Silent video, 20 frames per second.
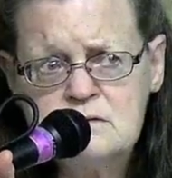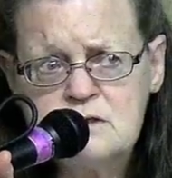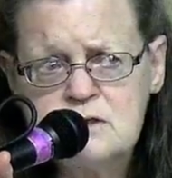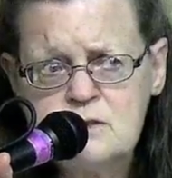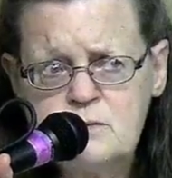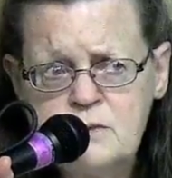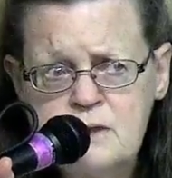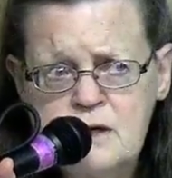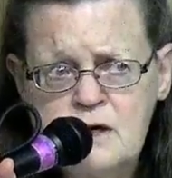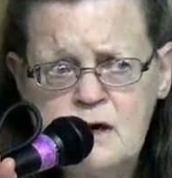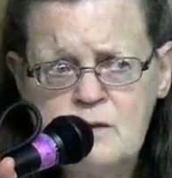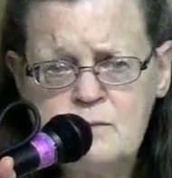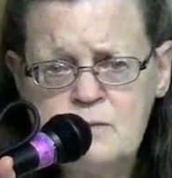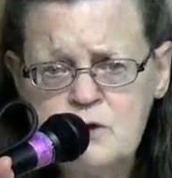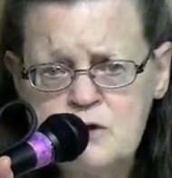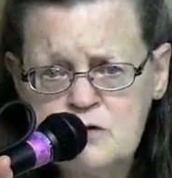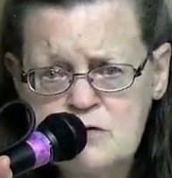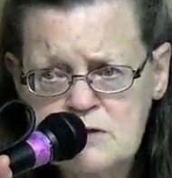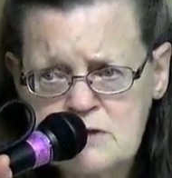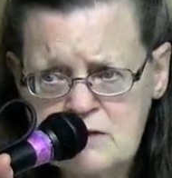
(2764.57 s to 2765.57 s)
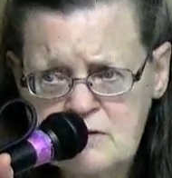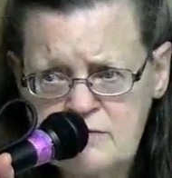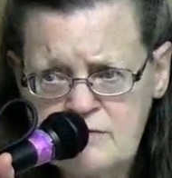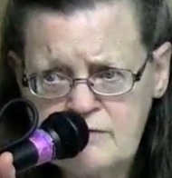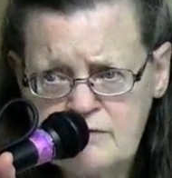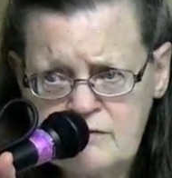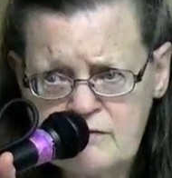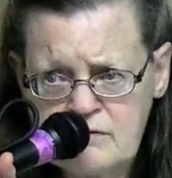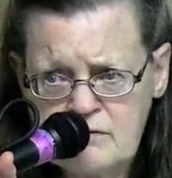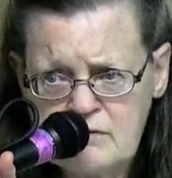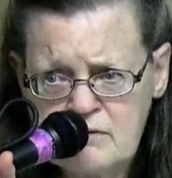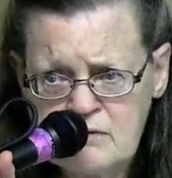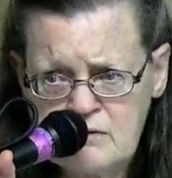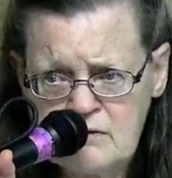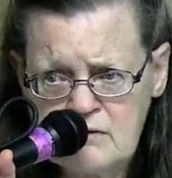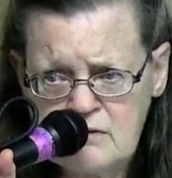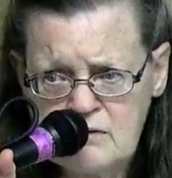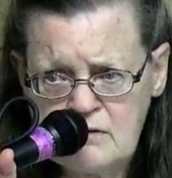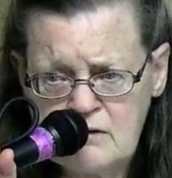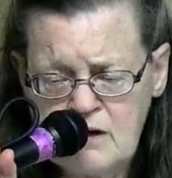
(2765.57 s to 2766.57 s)
to be abusive
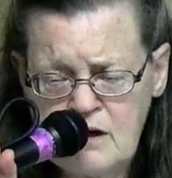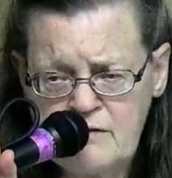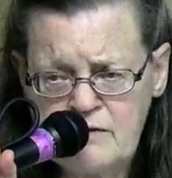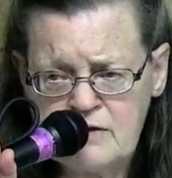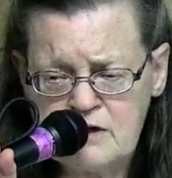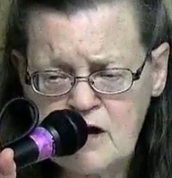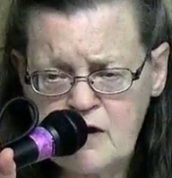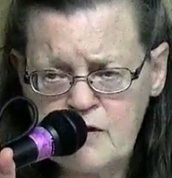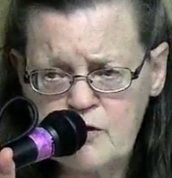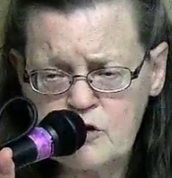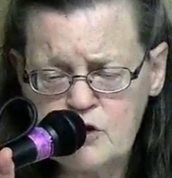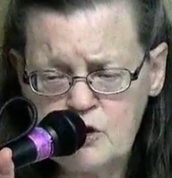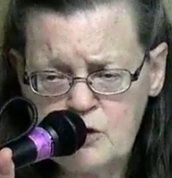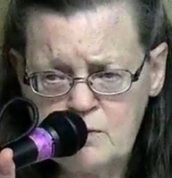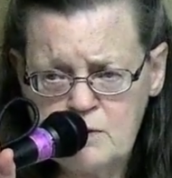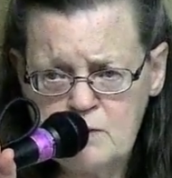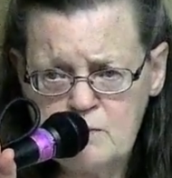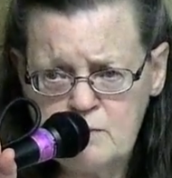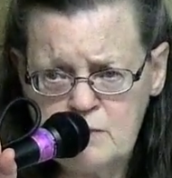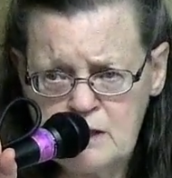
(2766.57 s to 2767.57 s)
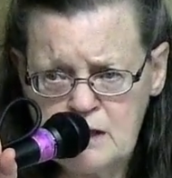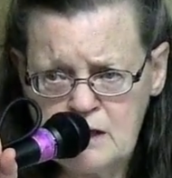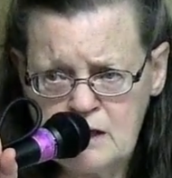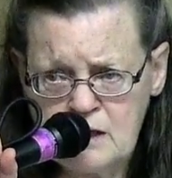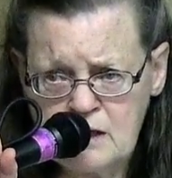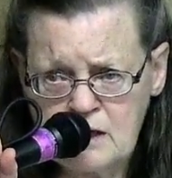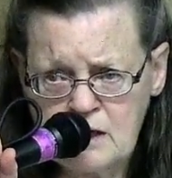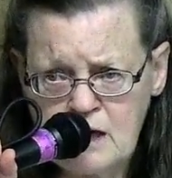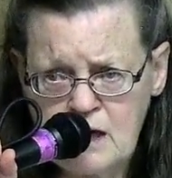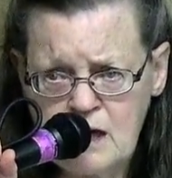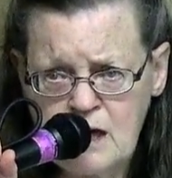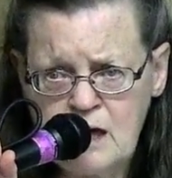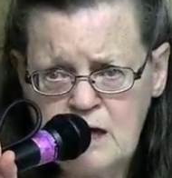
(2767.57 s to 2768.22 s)
of another human being,